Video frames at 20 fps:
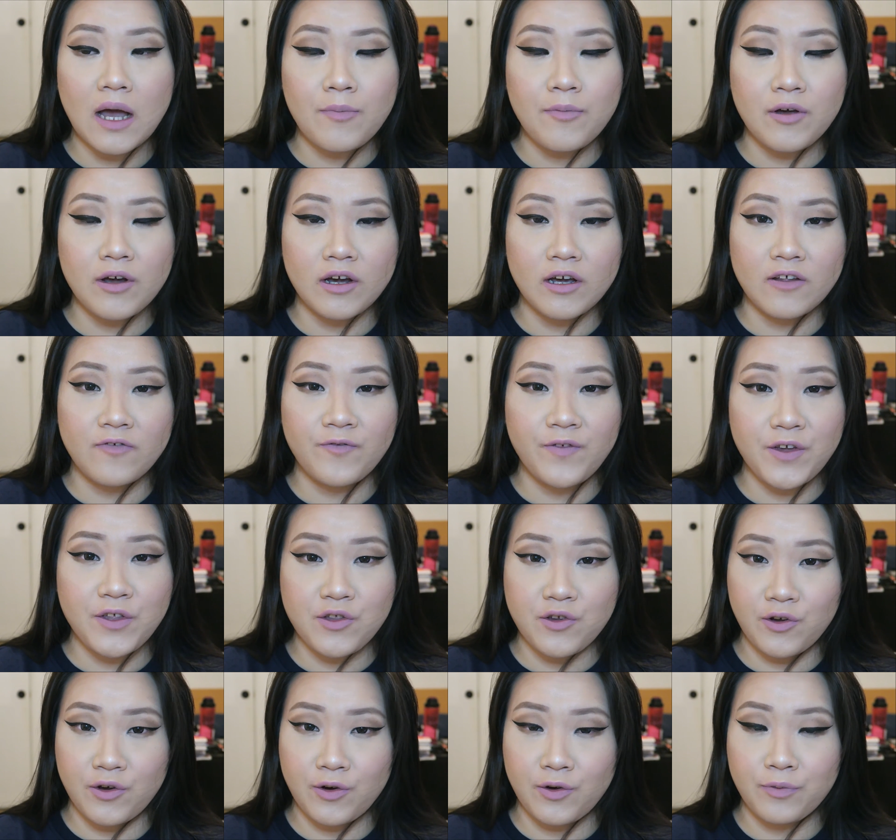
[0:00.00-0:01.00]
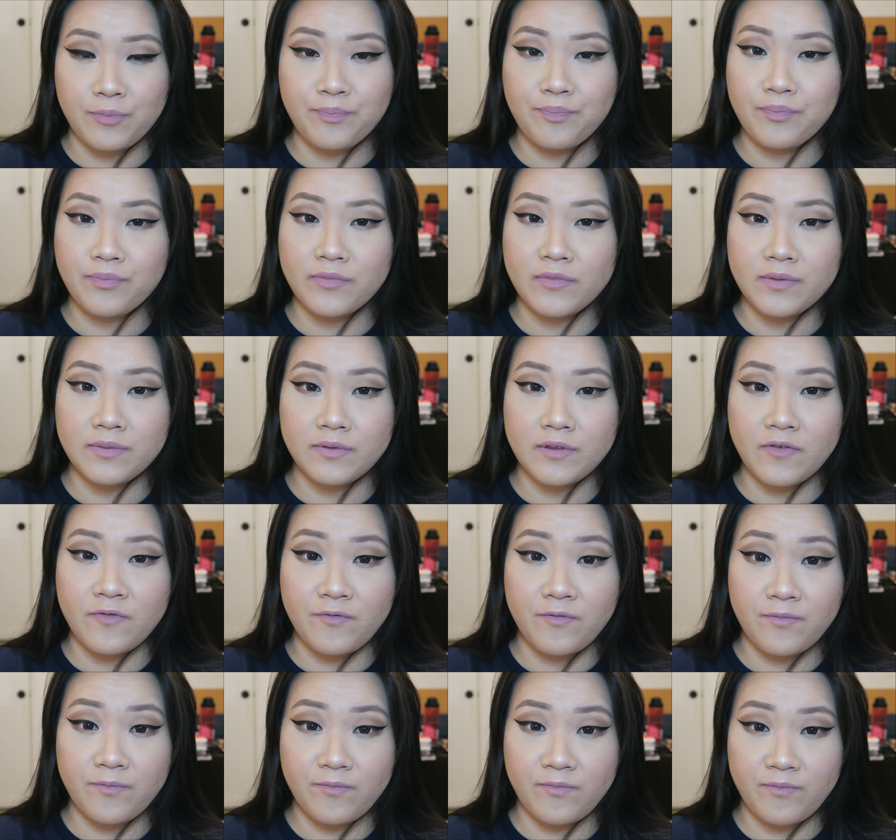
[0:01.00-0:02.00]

I'm not going to feature the,